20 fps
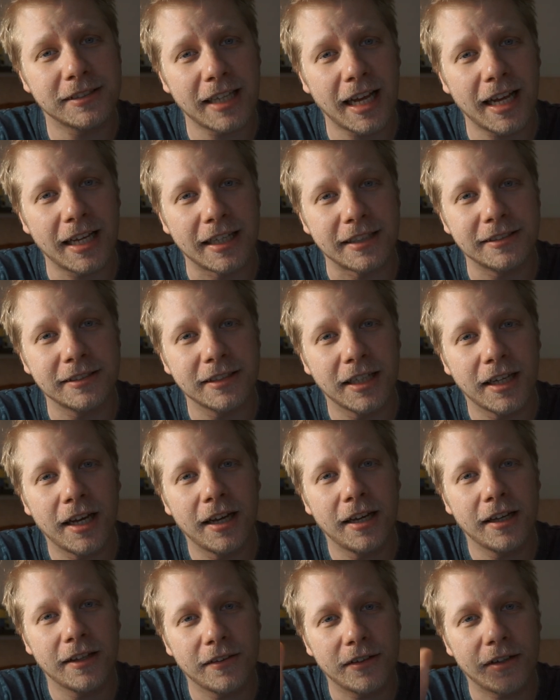says,
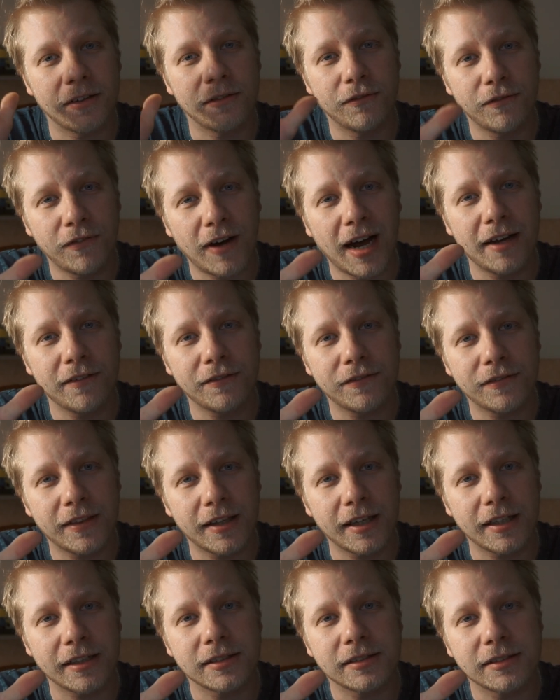there are 5
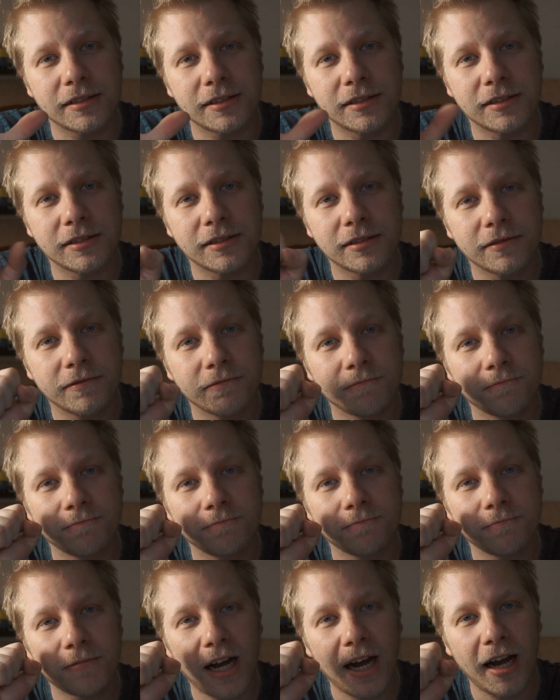things
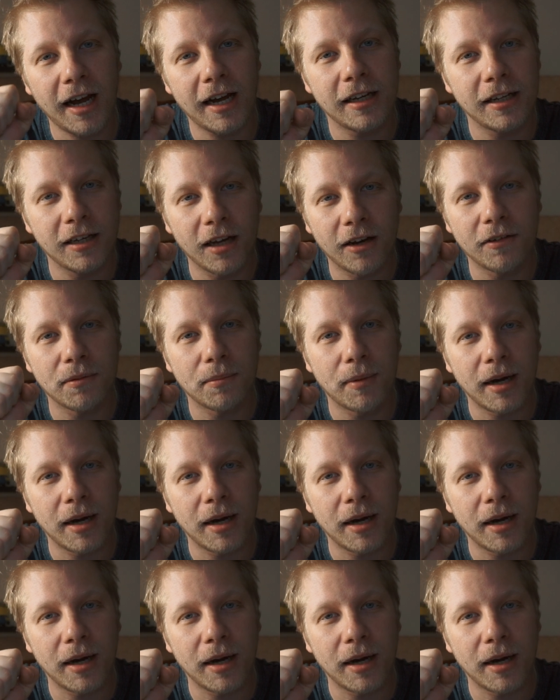I love